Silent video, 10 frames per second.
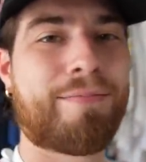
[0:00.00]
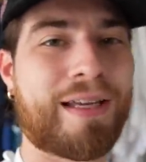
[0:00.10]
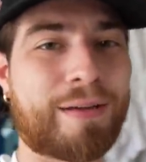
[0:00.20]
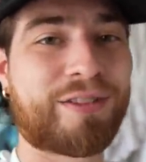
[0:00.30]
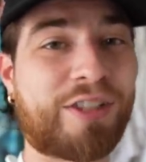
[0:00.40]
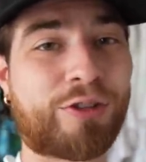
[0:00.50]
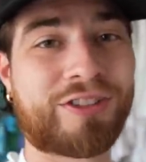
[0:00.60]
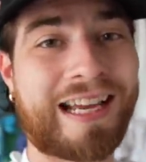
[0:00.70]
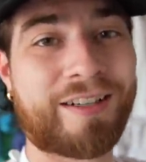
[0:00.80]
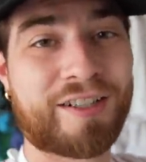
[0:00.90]
p.m. Central
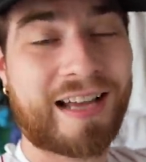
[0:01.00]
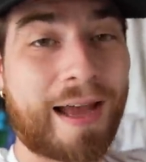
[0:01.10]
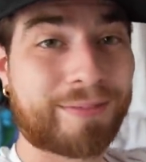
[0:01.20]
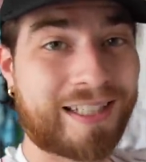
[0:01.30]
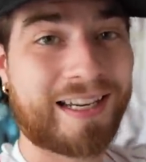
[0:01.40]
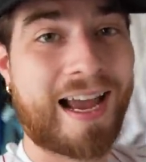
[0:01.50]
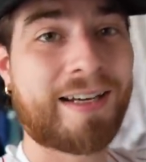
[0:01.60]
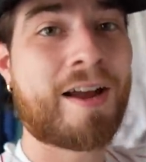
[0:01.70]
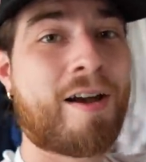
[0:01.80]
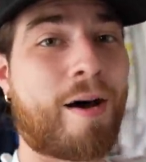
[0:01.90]
Standard Time tonight.
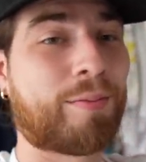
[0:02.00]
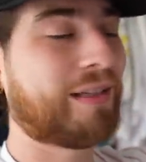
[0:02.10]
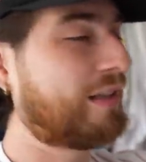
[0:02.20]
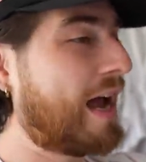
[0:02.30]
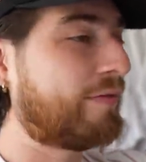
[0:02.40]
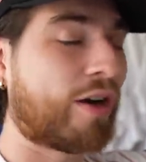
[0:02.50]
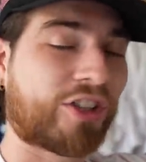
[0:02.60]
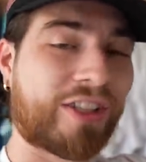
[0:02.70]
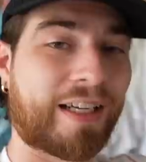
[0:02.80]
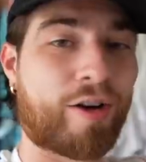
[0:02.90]
I'm gonna be live
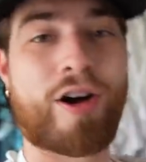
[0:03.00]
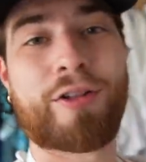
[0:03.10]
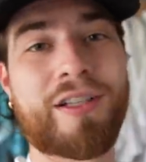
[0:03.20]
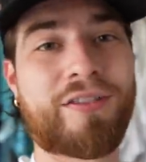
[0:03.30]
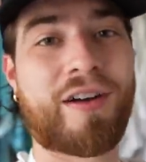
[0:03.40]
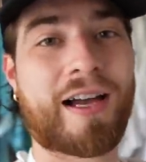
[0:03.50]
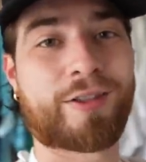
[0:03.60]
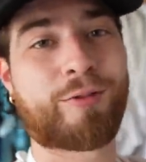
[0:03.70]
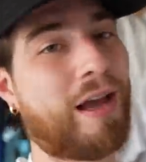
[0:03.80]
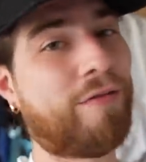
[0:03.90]
auctioning all these
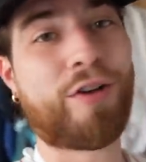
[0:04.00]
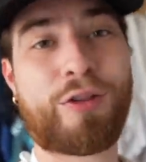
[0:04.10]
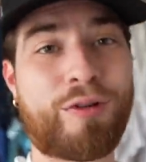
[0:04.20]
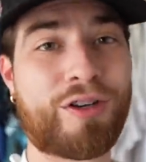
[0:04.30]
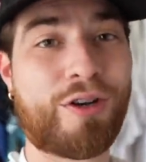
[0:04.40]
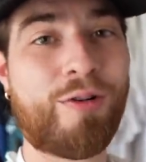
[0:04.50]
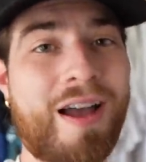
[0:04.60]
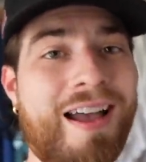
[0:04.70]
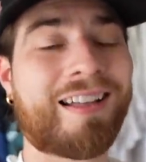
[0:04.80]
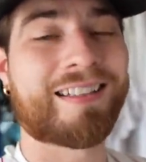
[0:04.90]
finds. Without further ado,
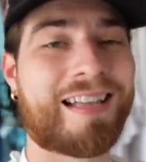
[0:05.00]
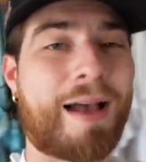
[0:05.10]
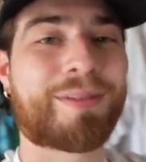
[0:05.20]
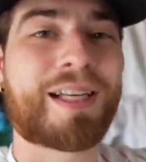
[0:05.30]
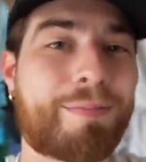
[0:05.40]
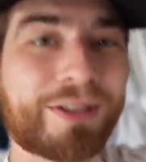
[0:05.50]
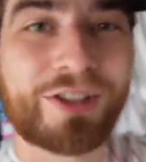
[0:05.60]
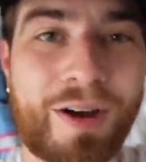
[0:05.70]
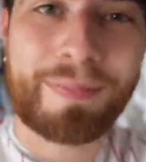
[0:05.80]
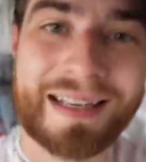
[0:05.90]
let's hop, skip, and
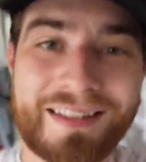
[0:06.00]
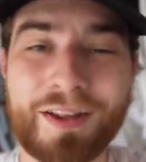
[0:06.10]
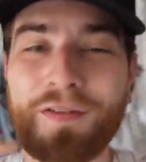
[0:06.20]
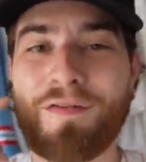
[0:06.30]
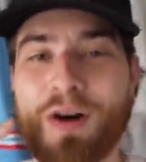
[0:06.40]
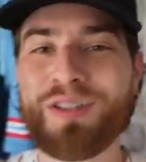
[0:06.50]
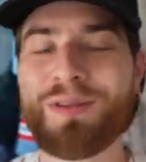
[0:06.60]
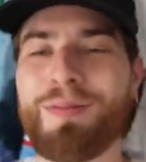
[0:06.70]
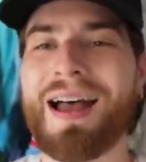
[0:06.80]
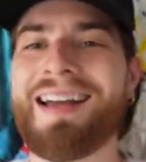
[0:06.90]
jump into the first
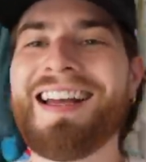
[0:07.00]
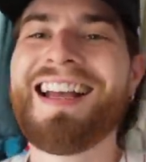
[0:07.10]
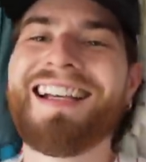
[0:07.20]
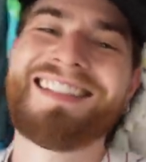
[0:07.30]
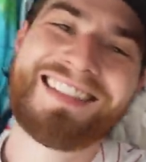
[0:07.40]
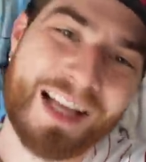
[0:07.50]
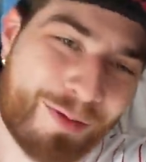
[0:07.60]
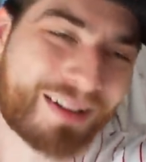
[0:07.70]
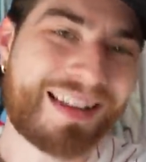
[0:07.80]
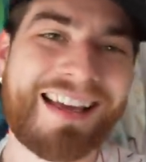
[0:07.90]
spot, see
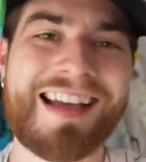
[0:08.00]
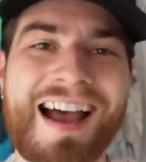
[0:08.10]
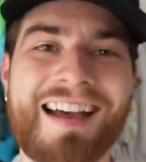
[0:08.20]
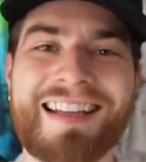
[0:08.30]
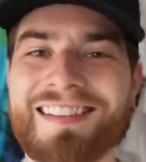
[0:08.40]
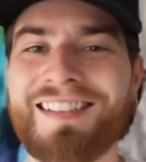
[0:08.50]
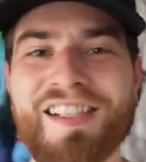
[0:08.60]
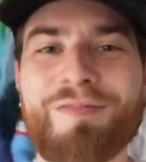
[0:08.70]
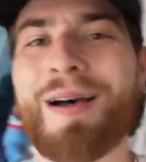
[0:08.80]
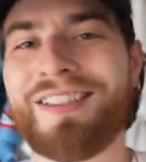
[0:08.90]
what they got, and see
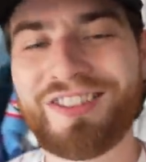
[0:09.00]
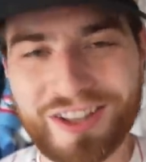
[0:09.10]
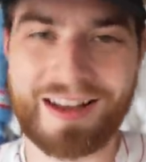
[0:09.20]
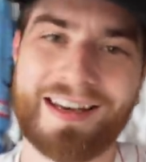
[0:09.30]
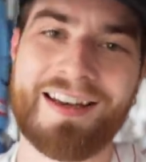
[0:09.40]
if my son